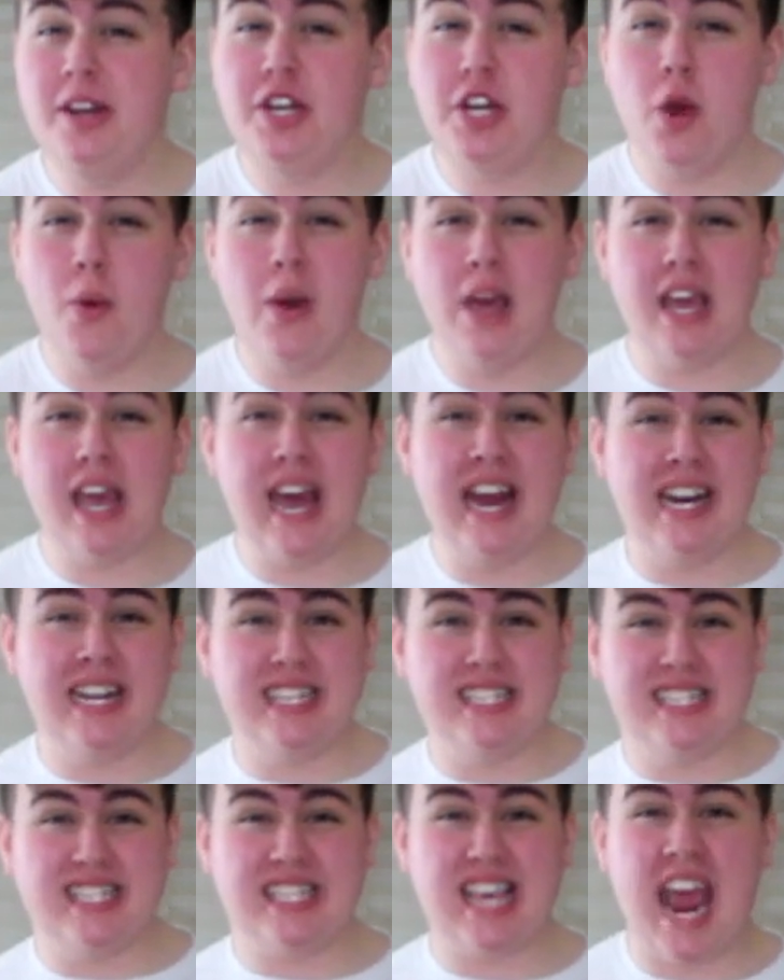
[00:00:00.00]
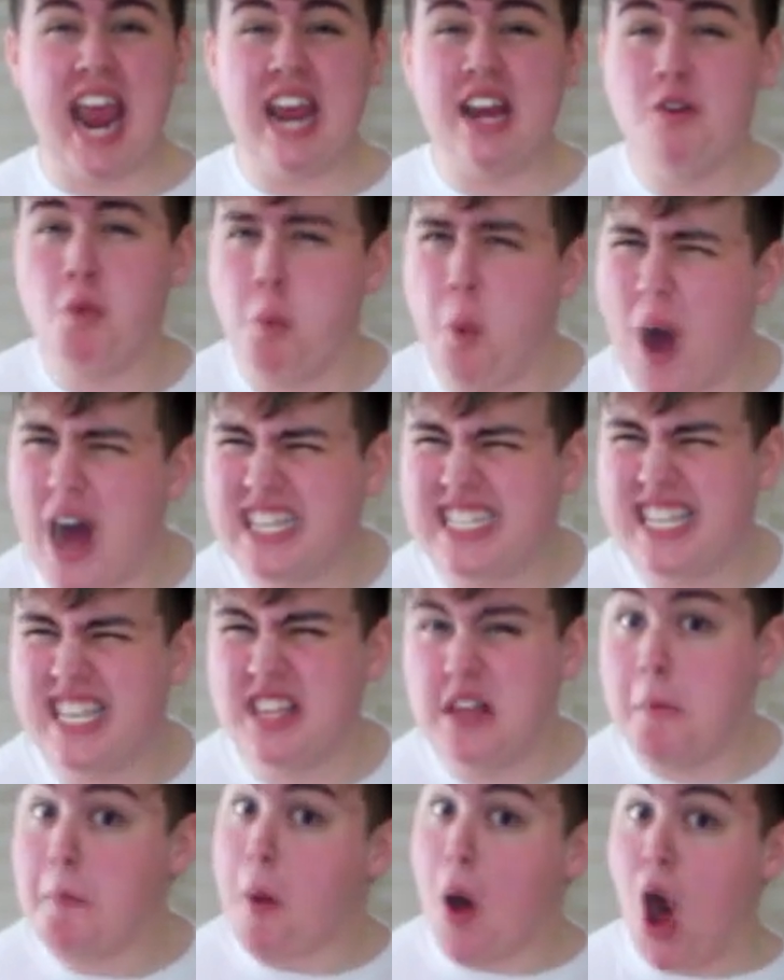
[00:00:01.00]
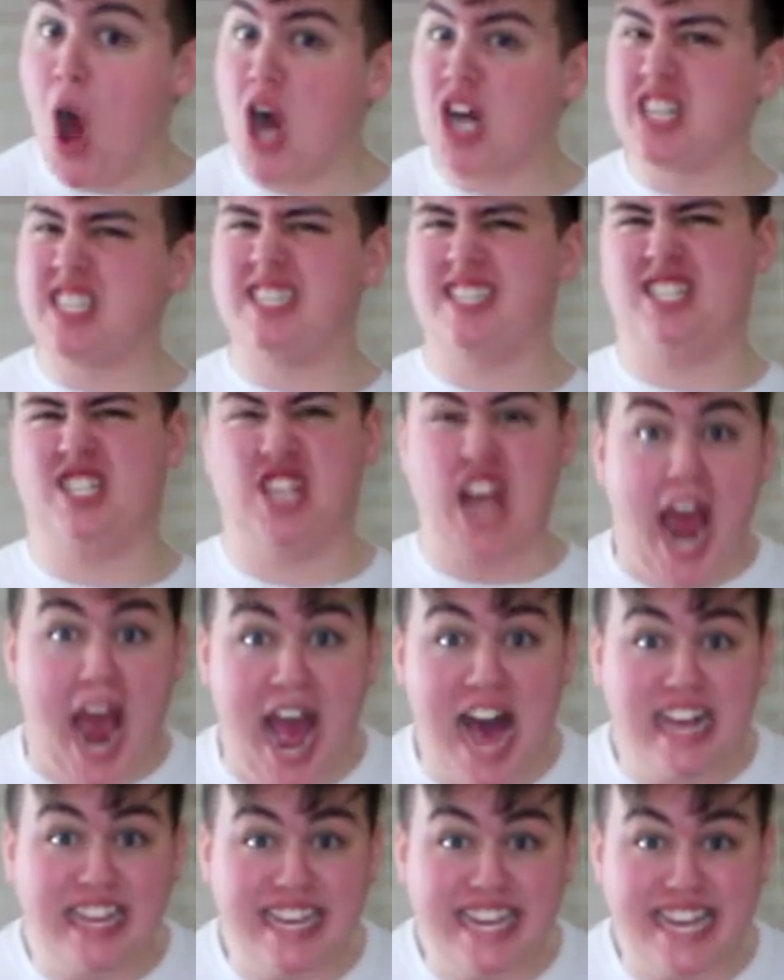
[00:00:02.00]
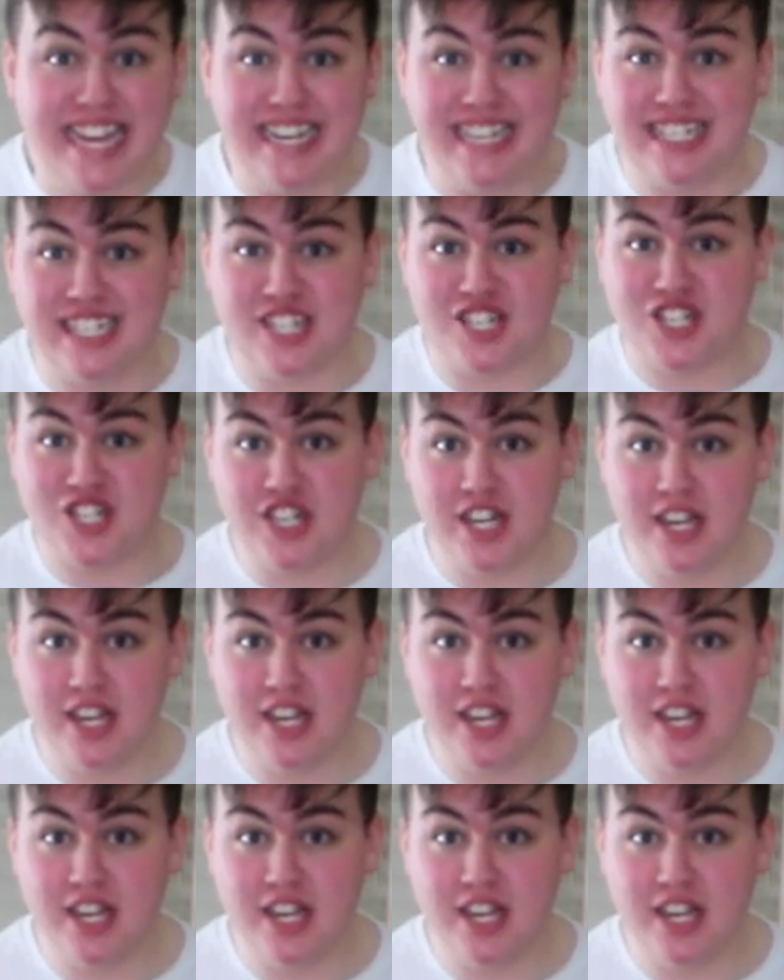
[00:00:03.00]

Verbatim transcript: doing an insane what's in the box challenge.